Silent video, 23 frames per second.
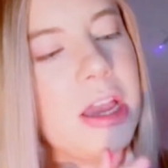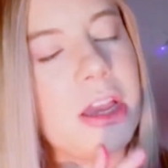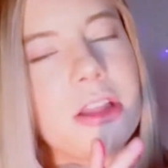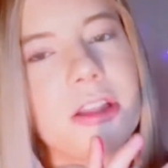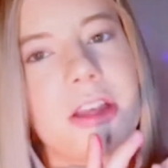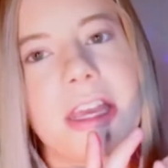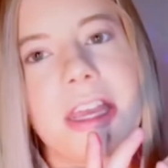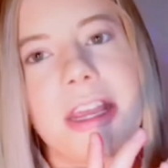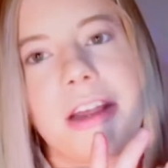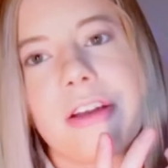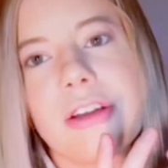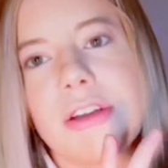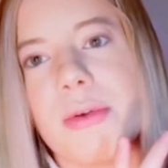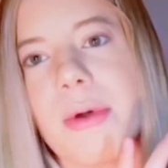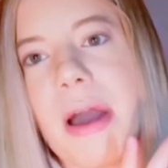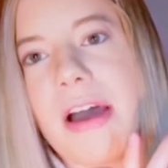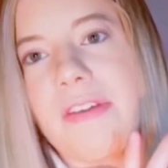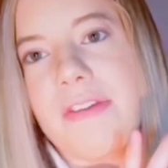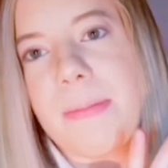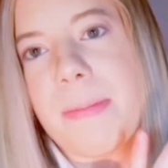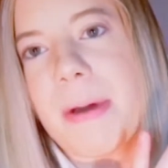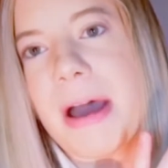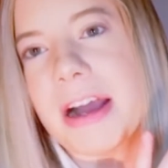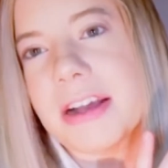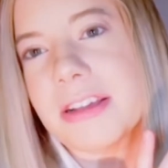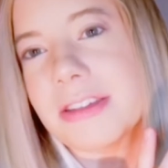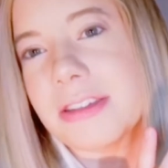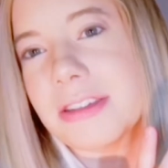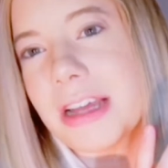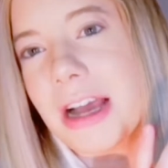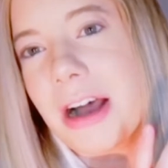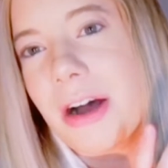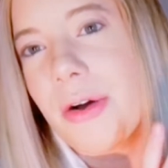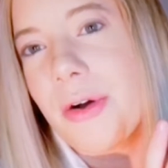Here you have a
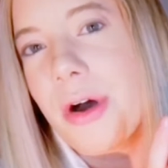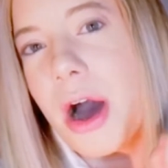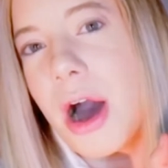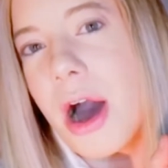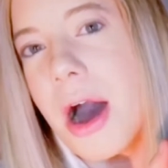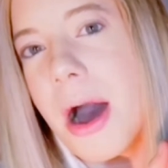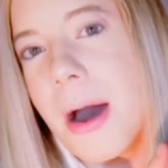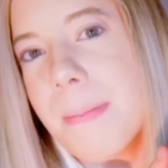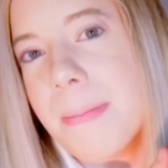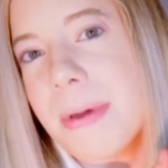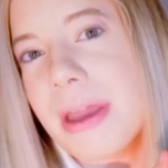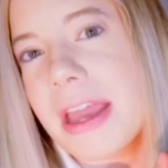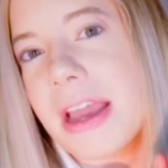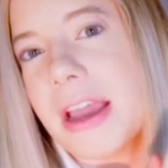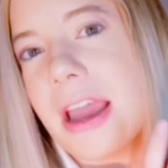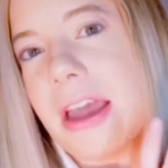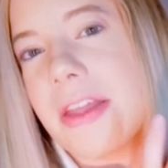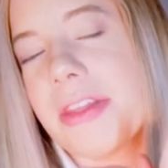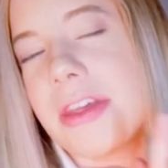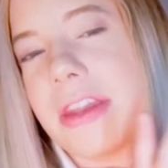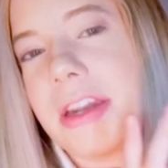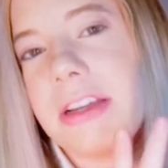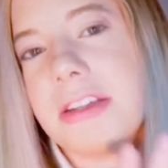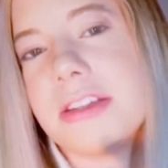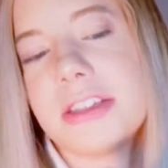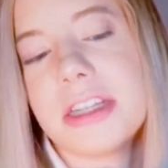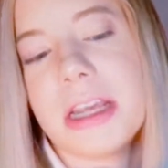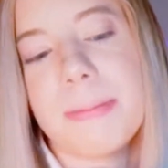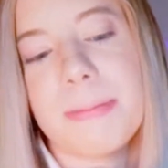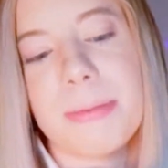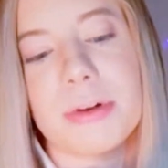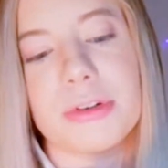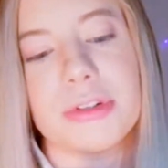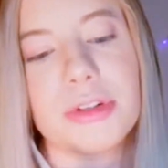pastel, a hot pink, and then a
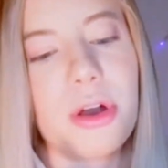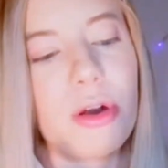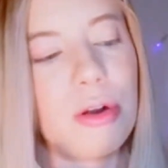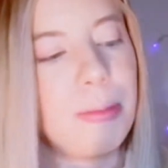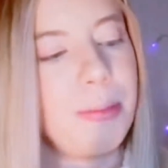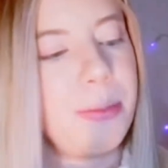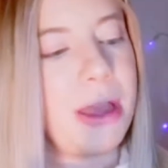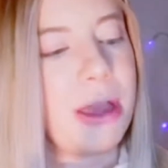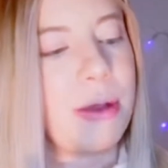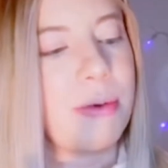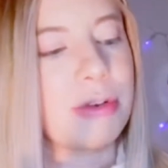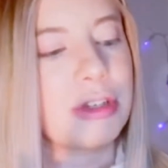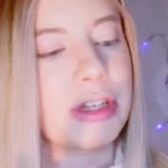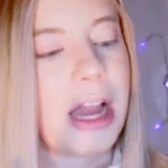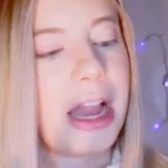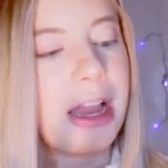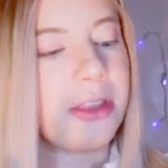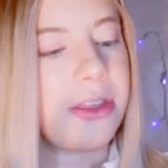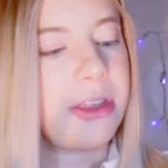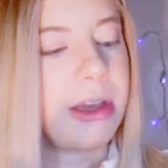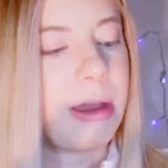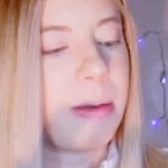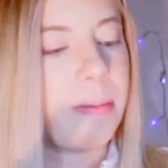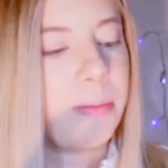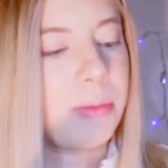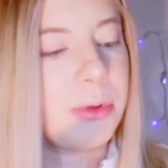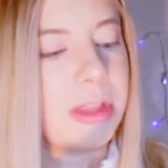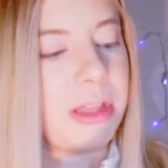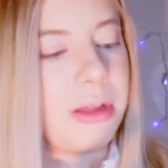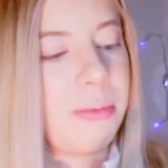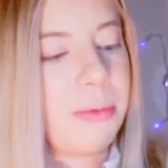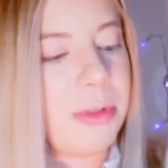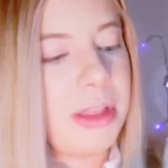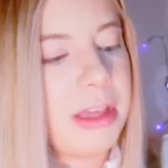deeper tone pink, which I think I'm
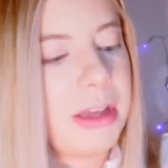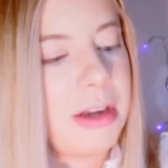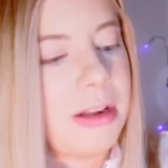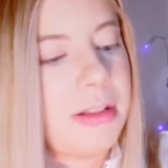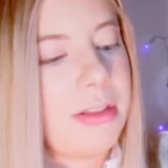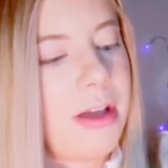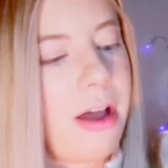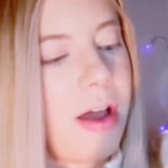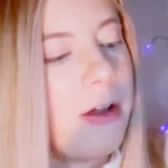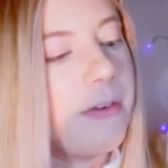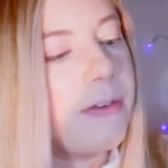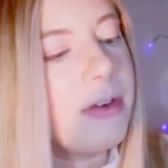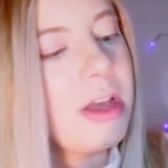really, really gonna love.